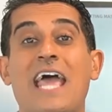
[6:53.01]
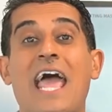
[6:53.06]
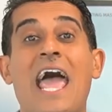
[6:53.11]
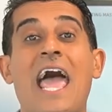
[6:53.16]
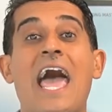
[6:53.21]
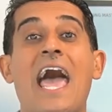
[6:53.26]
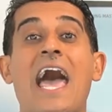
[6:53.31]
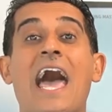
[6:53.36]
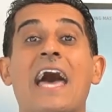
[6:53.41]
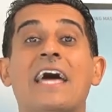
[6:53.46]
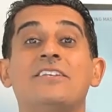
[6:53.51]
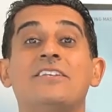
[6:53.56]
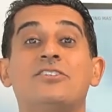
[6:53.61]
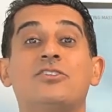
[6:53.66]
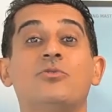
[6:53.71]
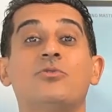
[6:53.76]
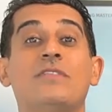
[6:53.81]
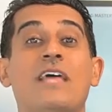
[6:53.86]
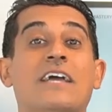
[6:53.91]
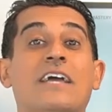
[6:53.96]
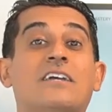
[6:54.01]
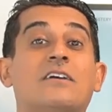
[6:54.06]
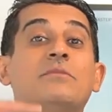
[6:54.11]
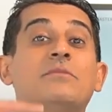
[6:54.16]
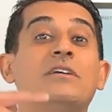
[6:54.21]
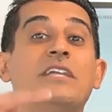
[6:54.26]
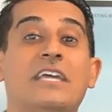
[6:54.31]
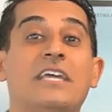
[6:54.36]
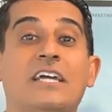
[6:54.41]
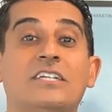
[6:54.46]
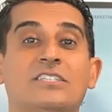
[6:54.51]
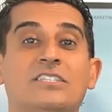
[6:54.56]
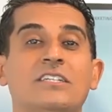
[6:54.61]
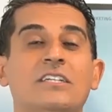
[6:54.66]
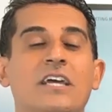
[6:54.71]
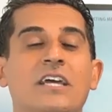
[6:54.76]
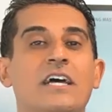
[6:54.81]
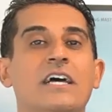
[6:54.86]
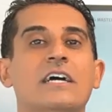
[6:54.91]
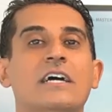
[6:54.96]
add to that communication,
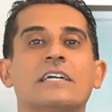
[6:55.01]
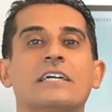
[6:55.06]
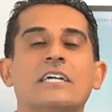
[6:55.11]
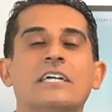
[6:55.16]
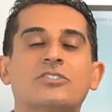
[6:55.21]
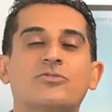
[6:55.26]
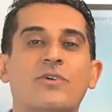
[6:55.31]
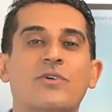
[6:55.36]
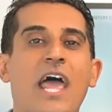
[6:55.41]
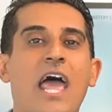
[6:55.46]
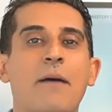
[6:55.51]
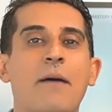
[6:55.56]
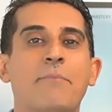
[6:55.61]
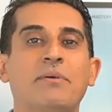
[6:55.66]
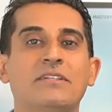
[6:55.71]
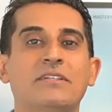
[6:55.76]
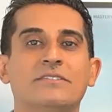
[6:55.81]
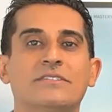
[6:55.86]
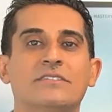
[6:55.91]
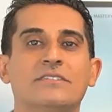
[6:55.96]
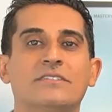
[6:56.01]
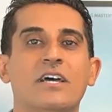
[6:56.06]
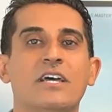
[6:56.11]
guess what happens?